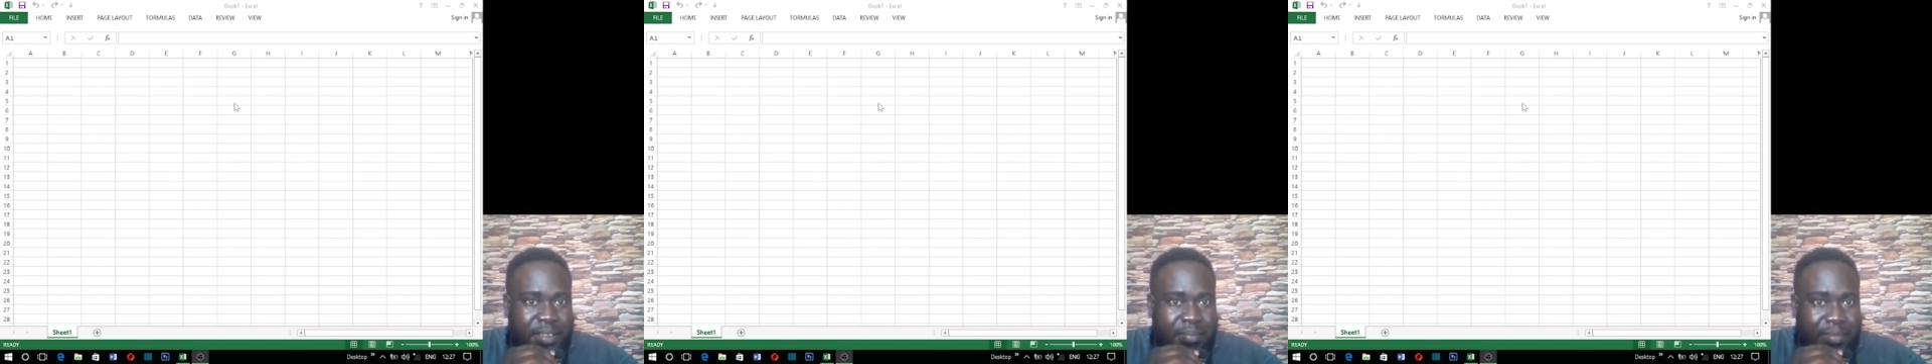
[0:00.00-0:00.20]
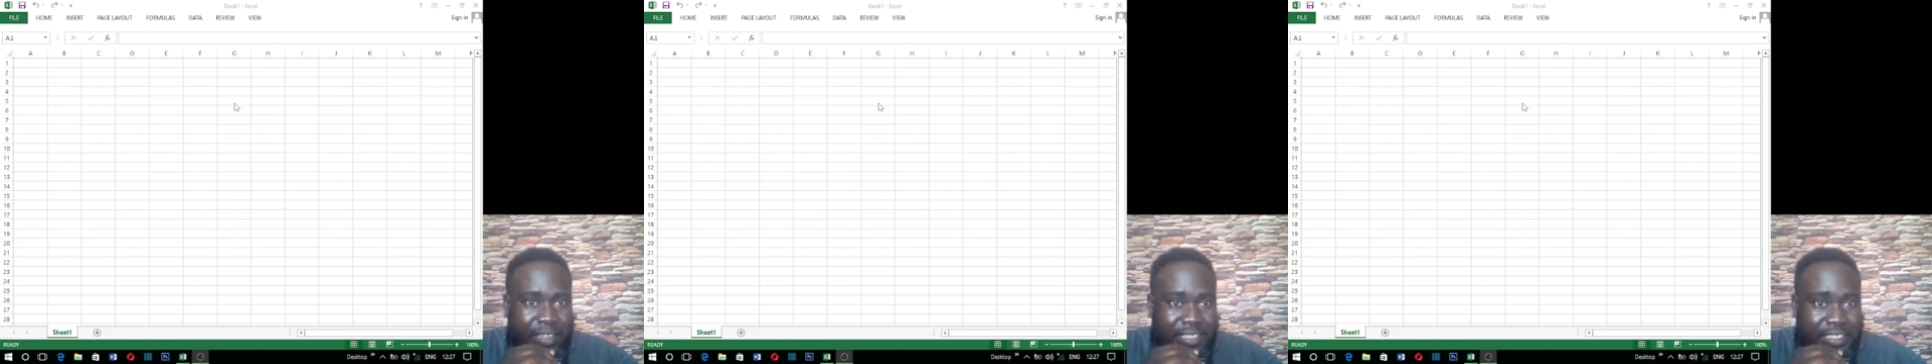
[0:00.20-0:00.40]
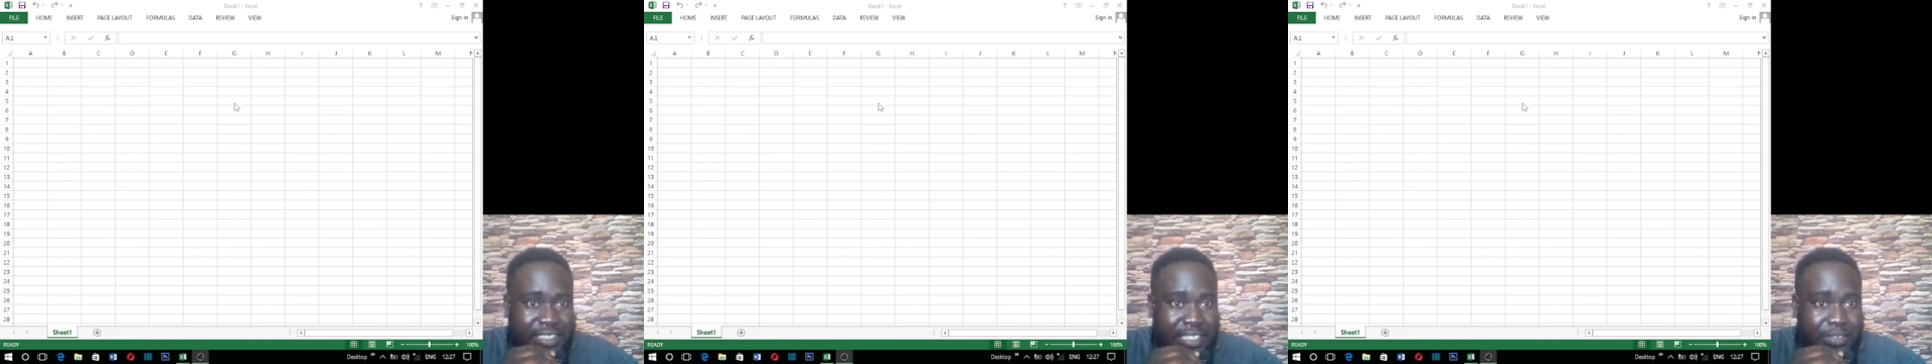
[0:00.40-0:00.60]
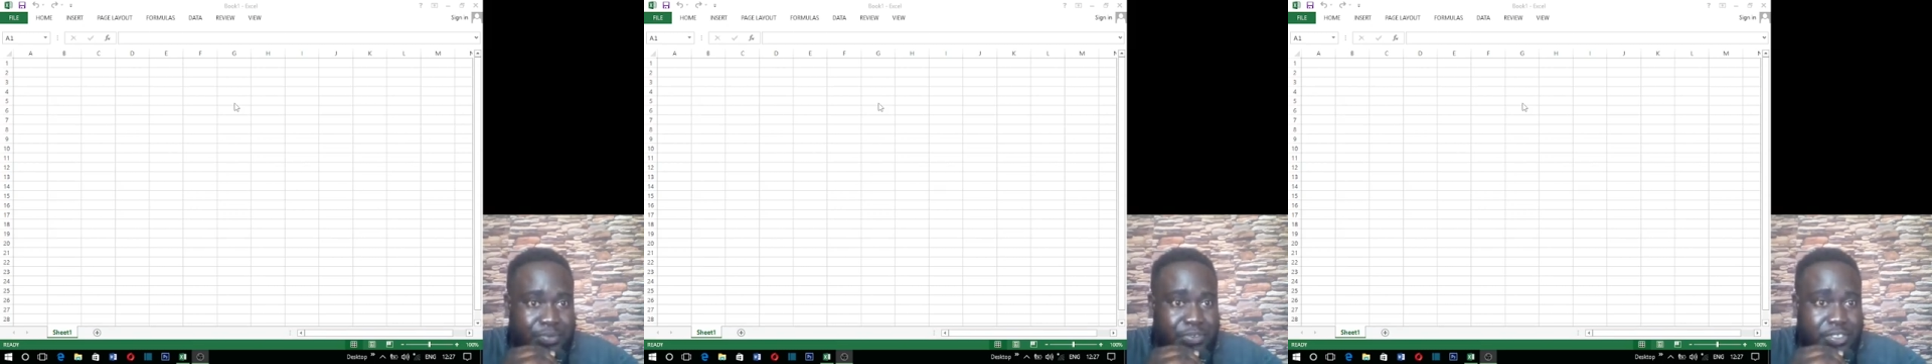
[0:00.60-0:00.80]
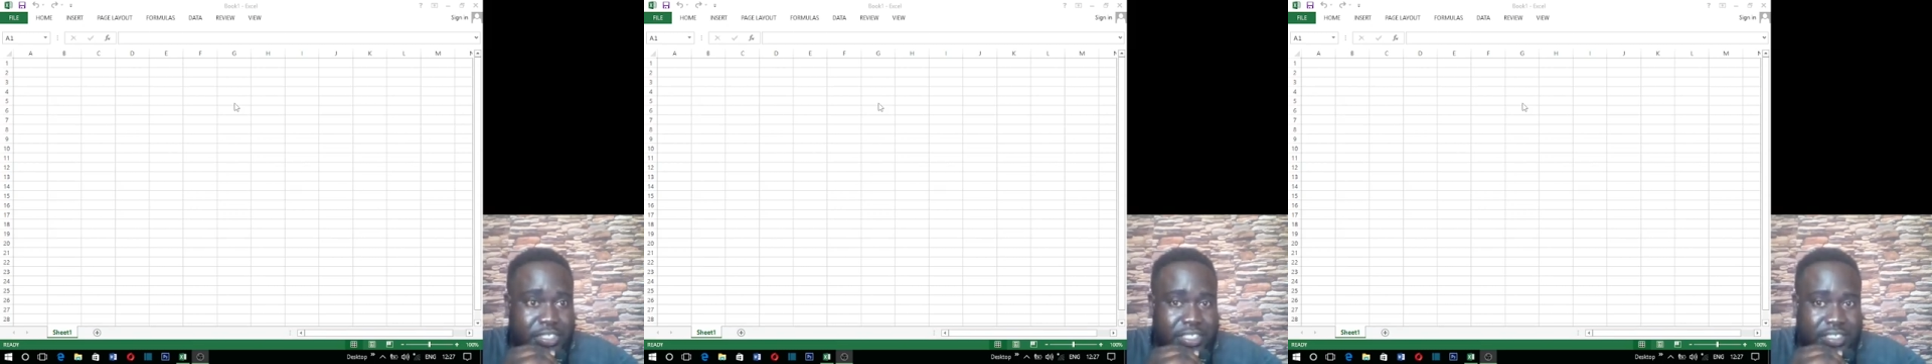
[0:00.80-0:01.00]
but same
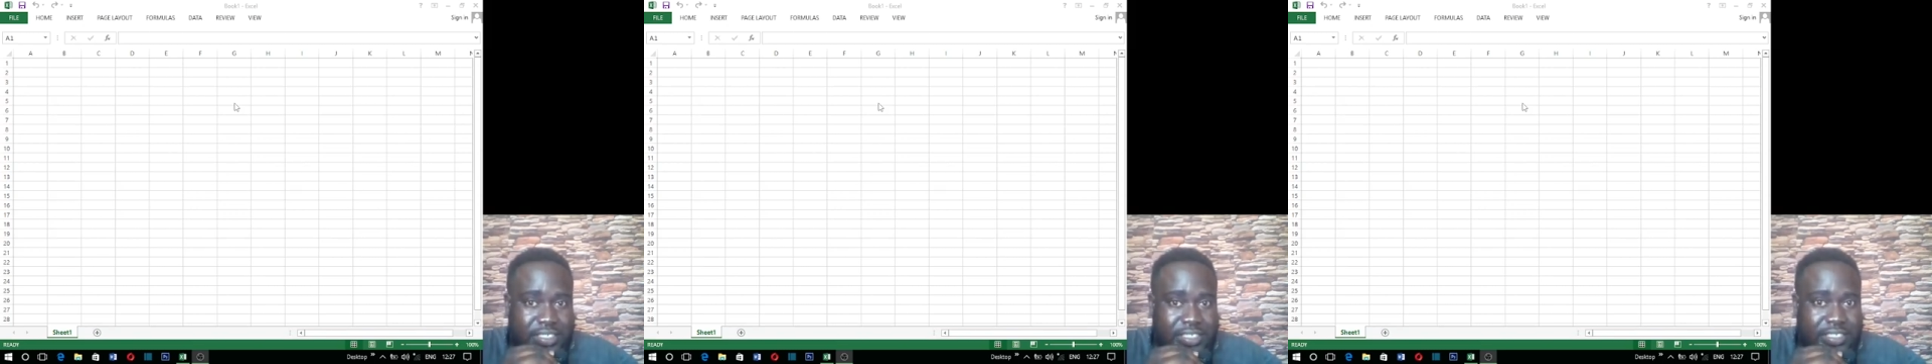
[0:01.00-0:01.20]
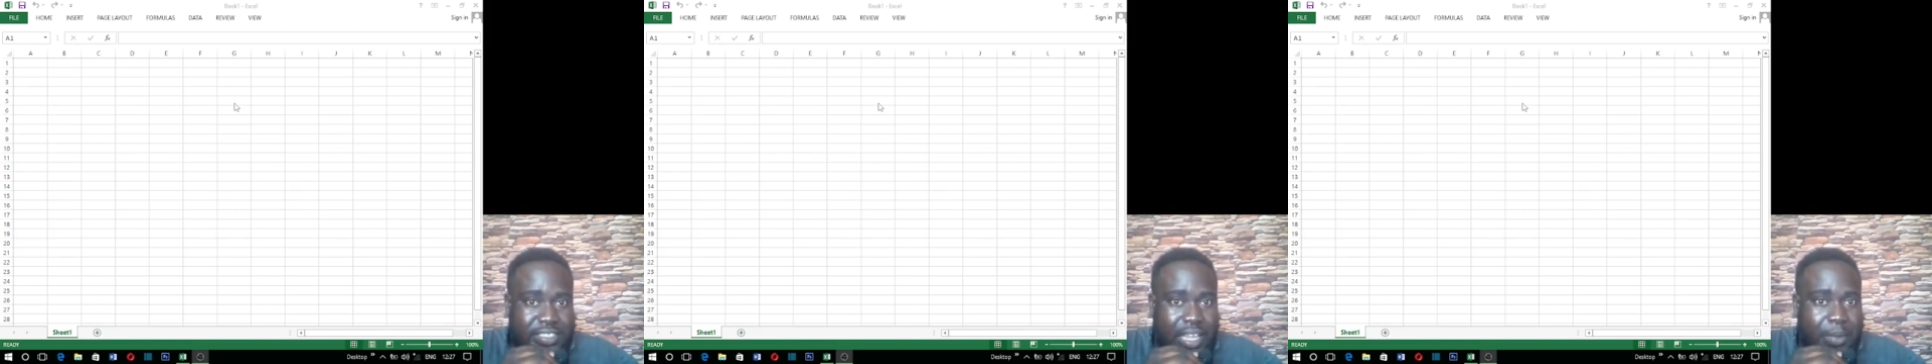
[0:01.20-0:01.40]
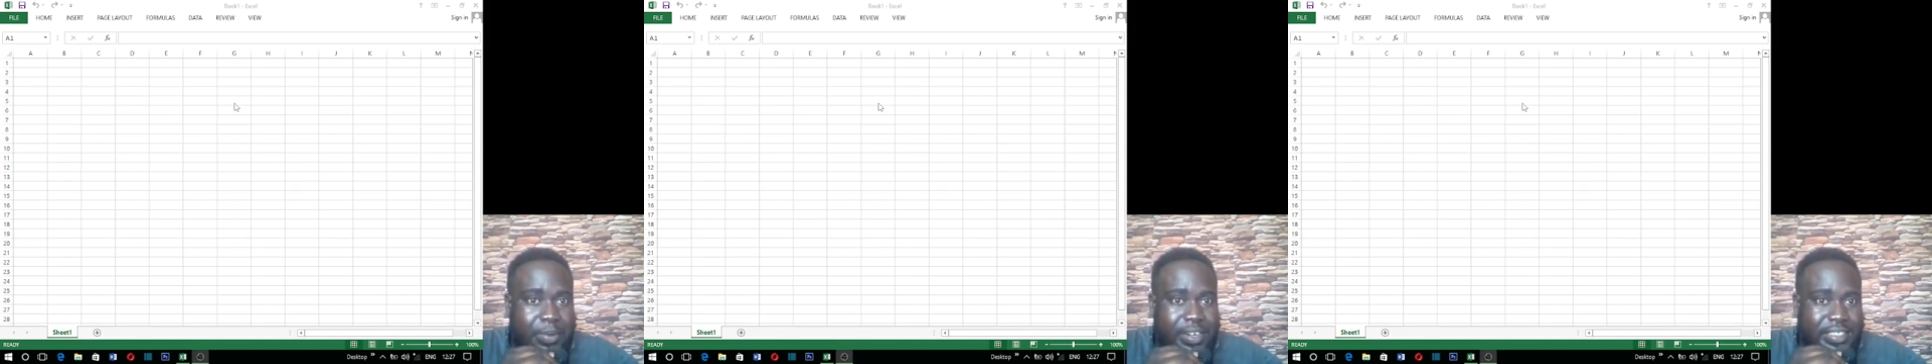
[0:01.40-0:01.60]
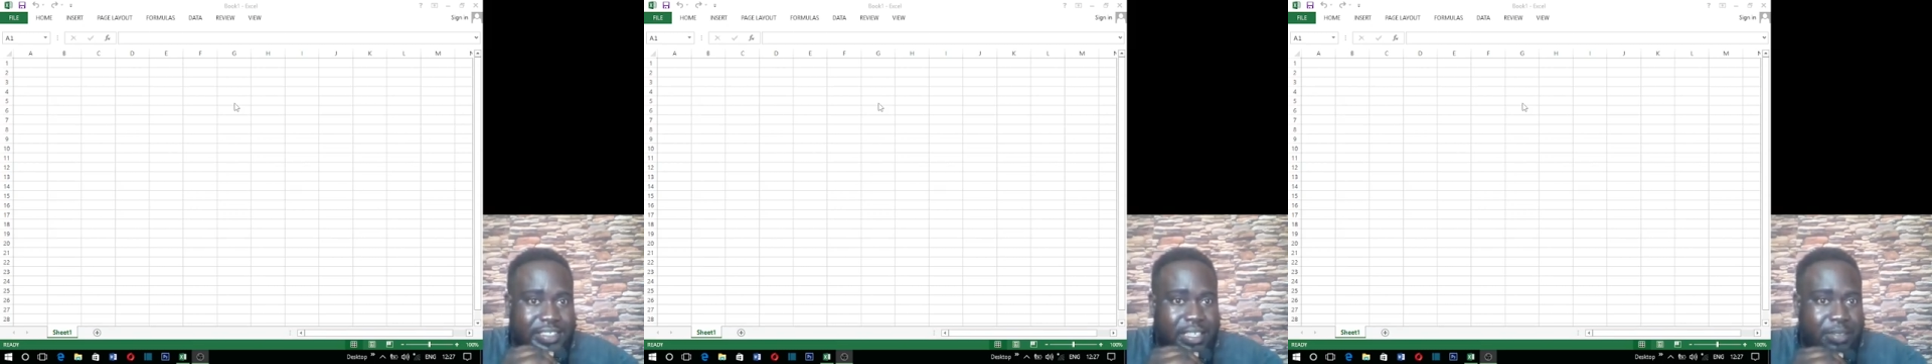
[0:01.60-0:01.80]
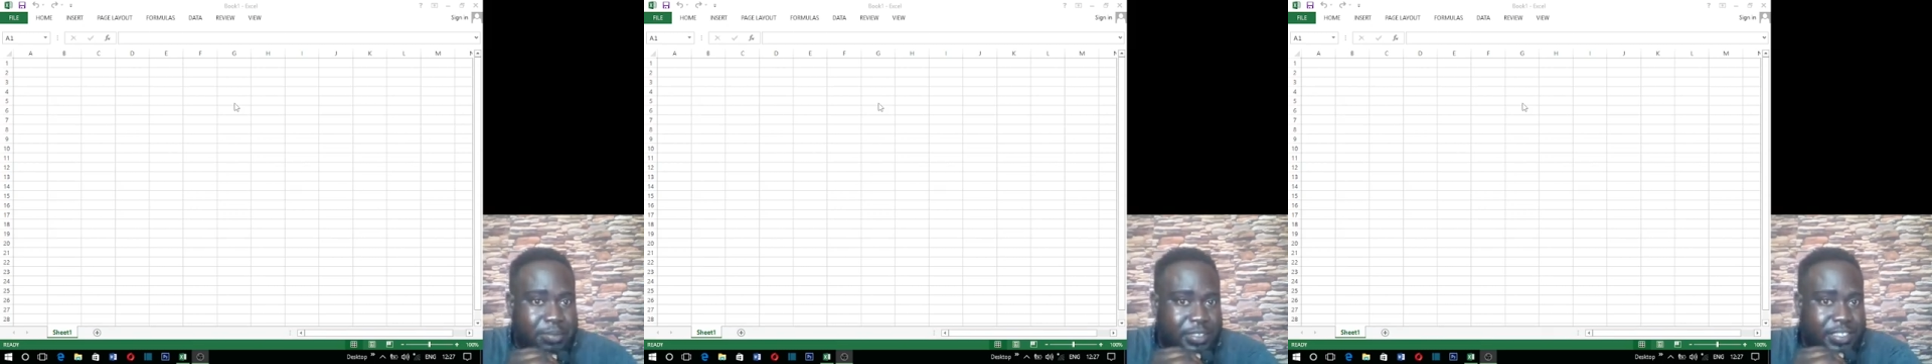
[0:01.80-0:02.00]
features. I hope you
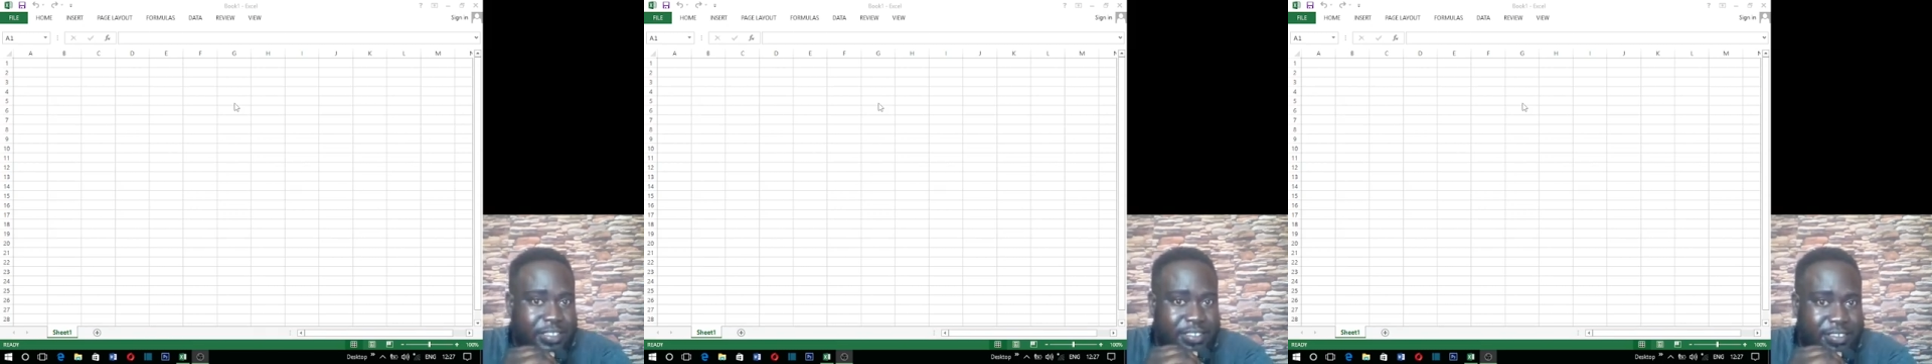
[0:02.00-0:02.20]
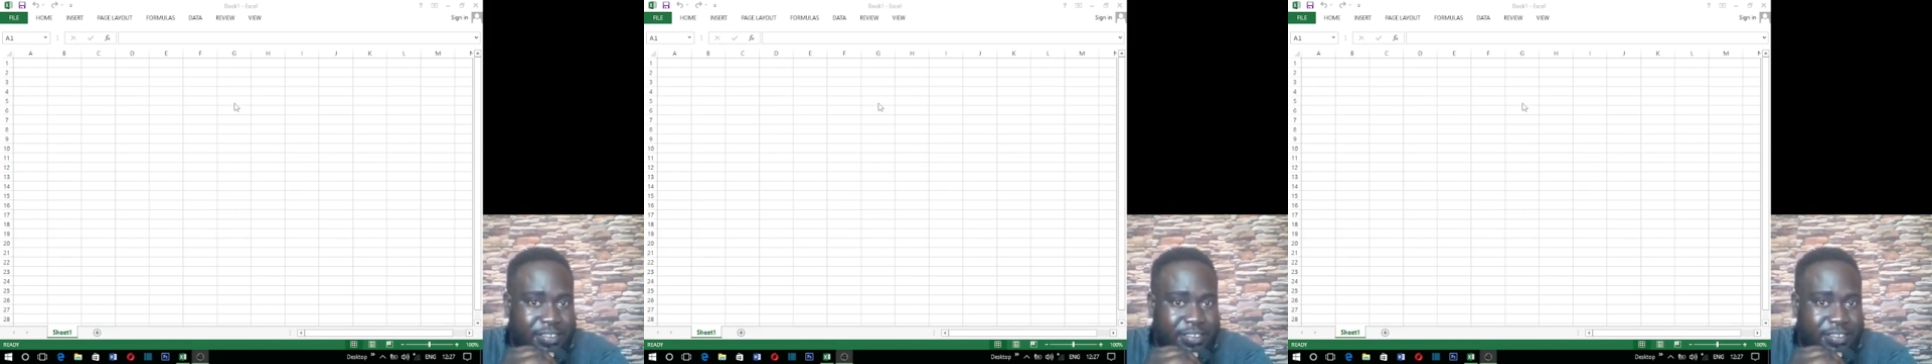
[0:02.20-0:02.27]
understand me.